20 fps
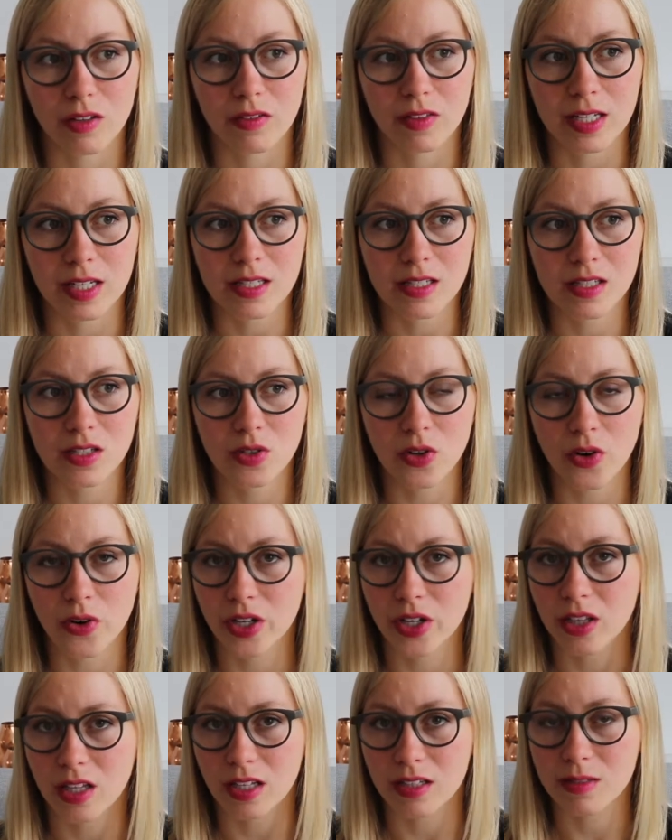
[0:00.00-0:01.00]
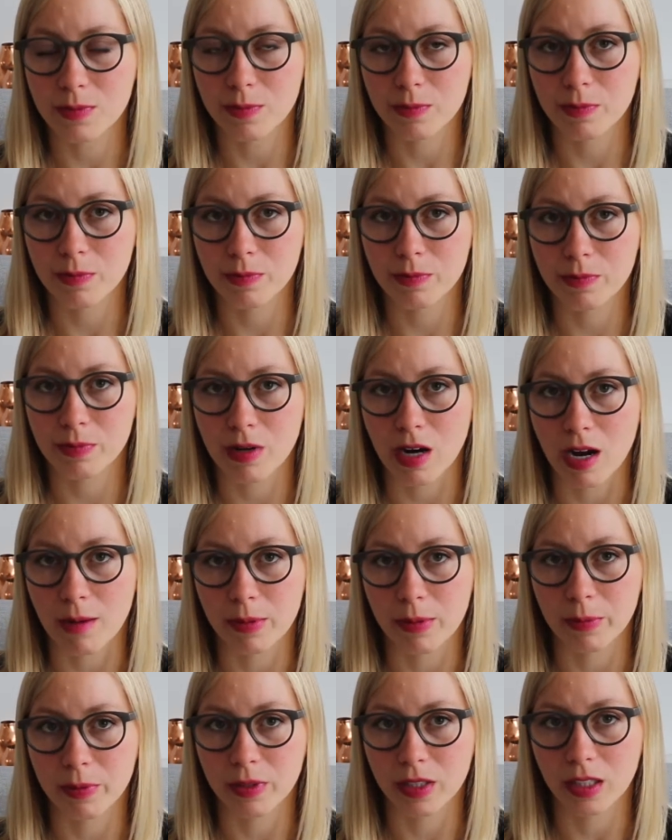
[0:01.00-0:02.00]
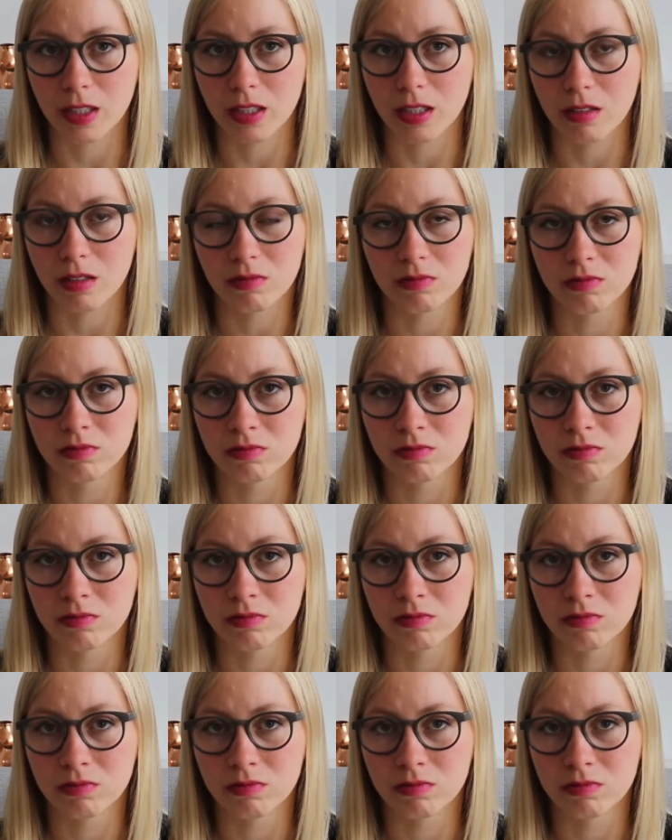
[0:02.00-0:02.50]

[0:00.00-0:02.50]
that's a story that's probably,